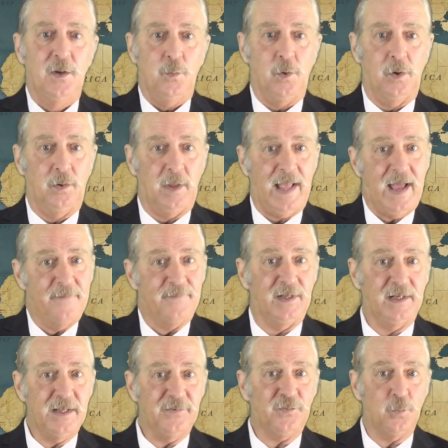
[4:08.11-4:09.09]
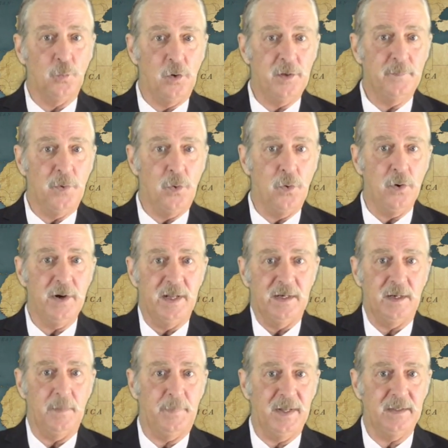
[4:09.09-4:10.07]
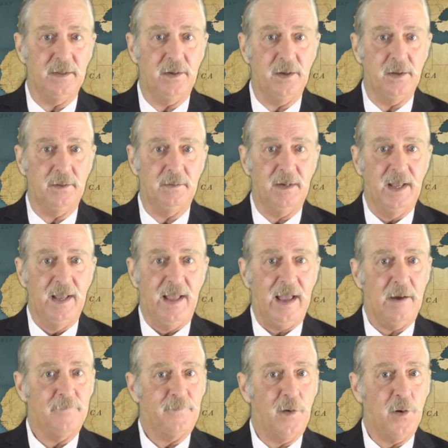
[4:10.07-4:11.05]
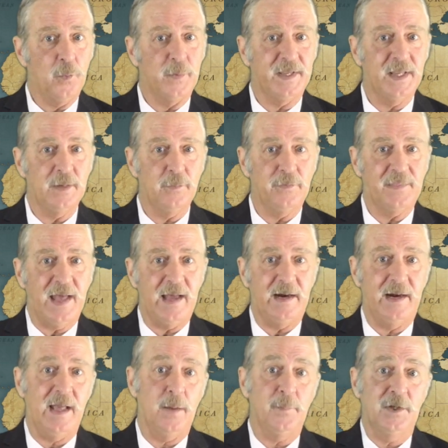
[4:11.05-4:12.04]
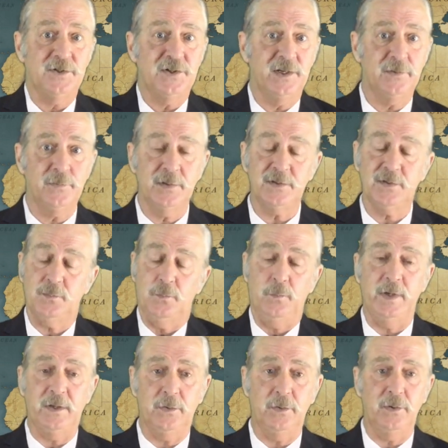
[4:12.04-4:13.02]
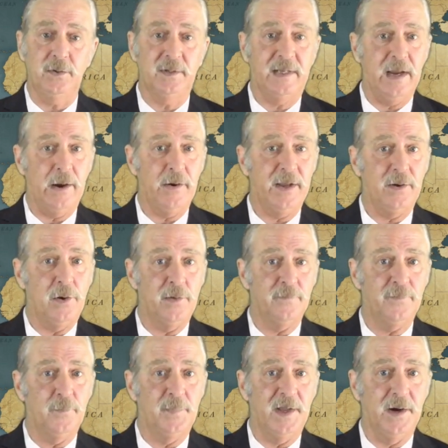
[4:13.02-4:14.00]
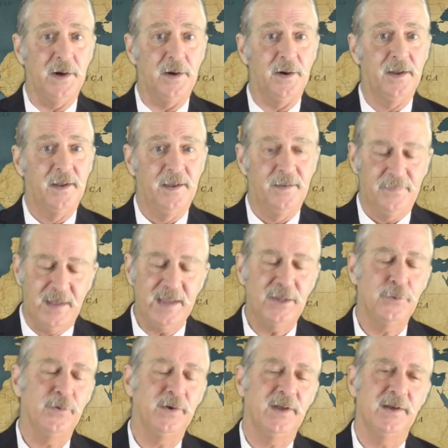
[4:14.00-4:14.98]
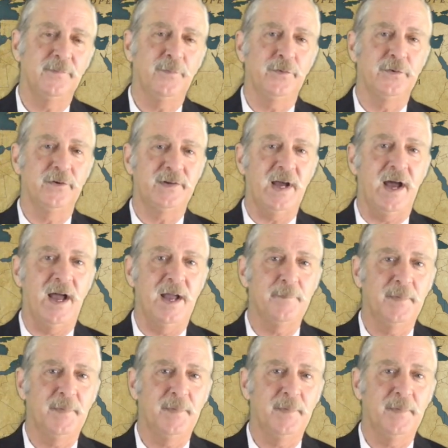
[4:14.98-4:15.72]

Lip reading: We'll have at least one more, and then depending on how far we get with that and how much interest, we could carry it on from there. Thank you again for your time.